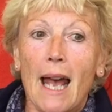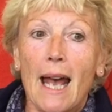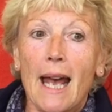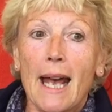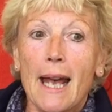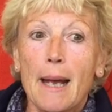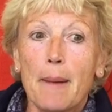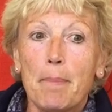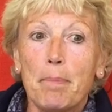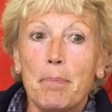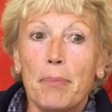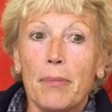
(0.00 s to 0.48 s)

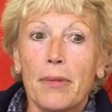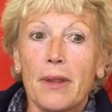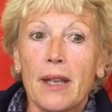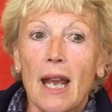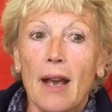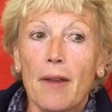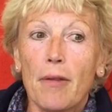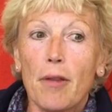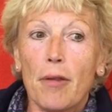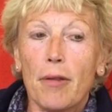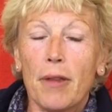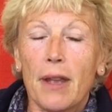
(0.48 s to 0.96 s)
Um,
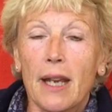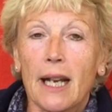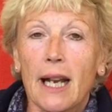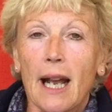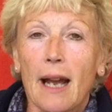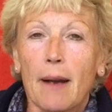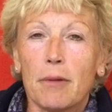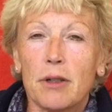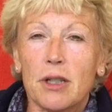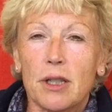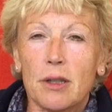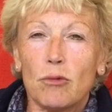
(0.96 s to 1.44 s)
the other thing
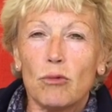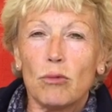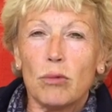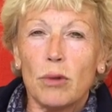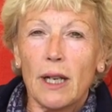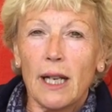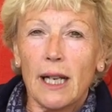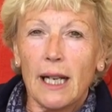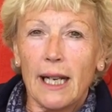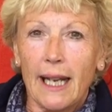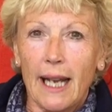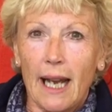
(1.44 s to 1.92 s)
I was
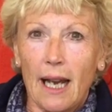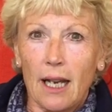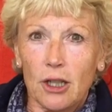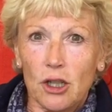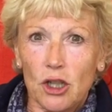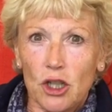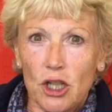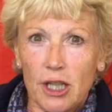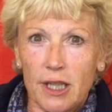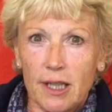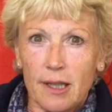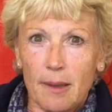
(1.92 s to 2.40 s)
really
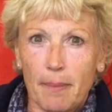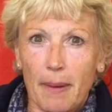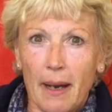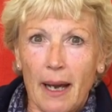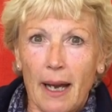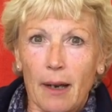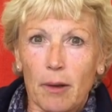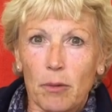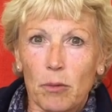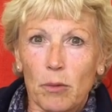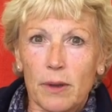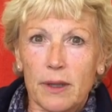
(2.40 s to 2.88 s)
anxious
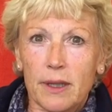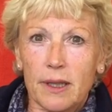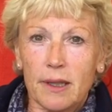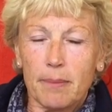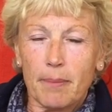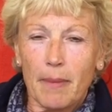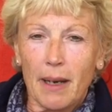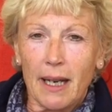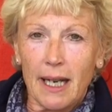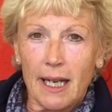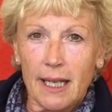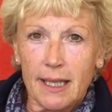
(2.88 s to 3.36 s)
about
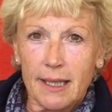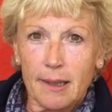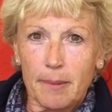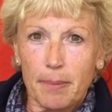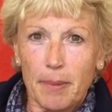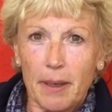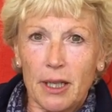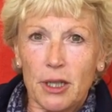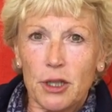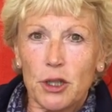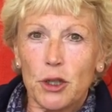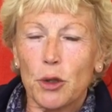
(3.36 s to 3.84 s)
was my
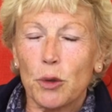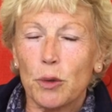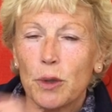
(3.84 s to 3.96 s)
husband,